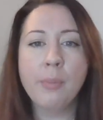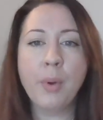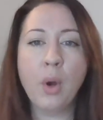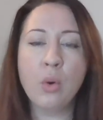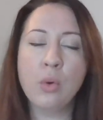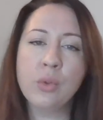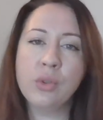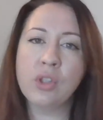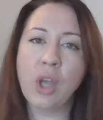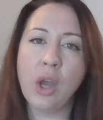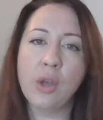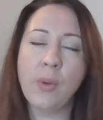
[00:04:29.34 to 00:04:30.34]
But
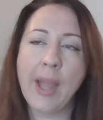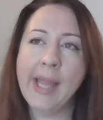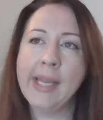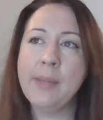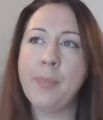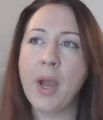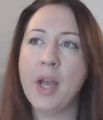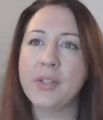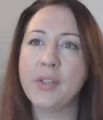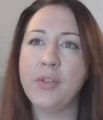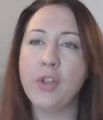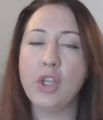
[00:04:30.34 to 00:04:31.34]
also any
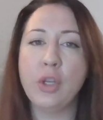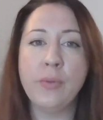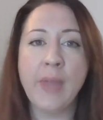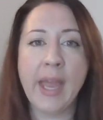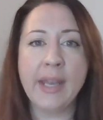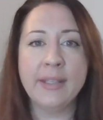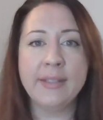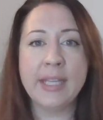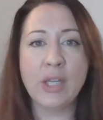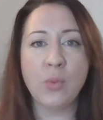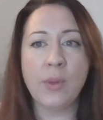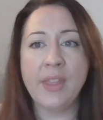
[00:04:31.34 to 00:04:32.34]
person that you then
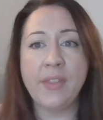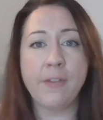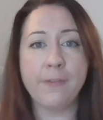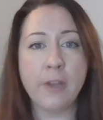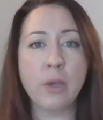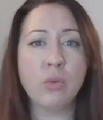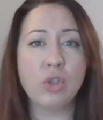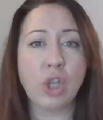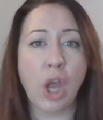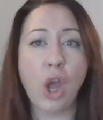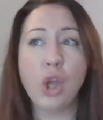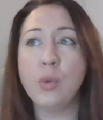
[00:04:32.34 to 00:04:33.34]
deal with in the
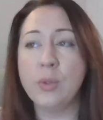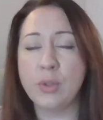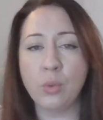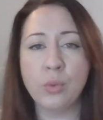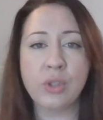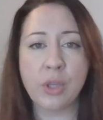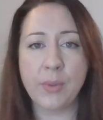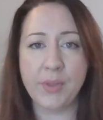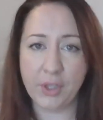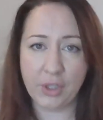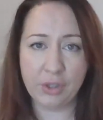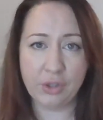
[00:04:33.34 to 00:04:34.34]
future who is also in
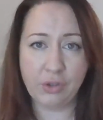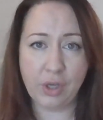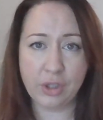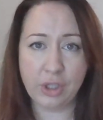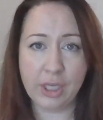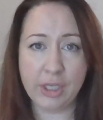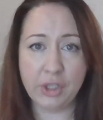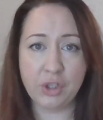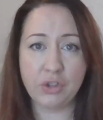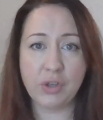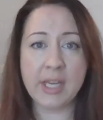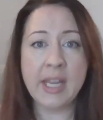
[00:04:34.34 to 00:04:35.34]
the construction
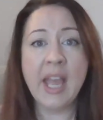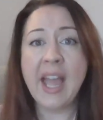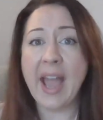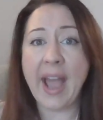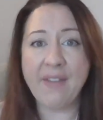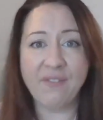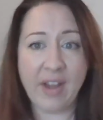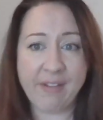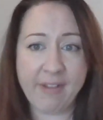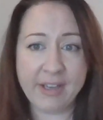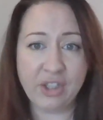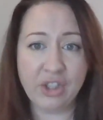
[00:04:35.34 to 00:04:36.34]
industry and VAT
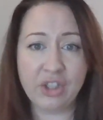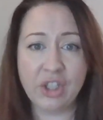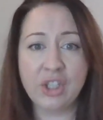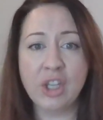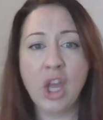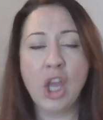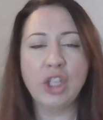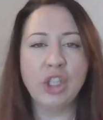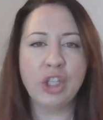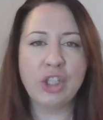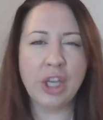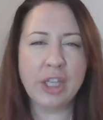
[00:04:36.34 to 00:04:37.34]
registered,
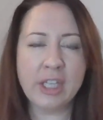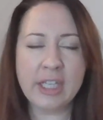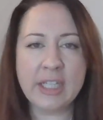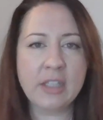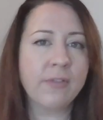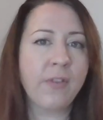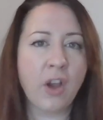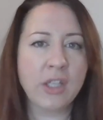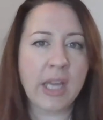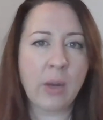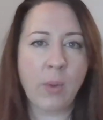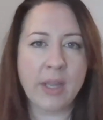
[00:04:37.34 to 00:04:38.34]
you're going to need to
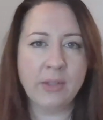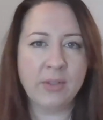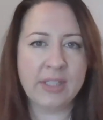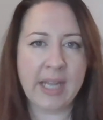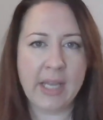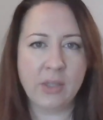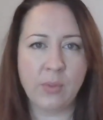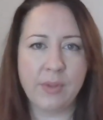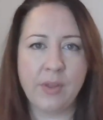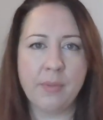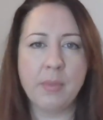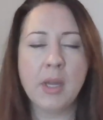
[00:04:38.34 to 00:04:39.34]
find out where you stand with
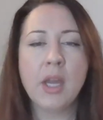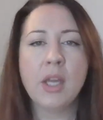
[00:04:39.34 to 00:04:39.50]
them.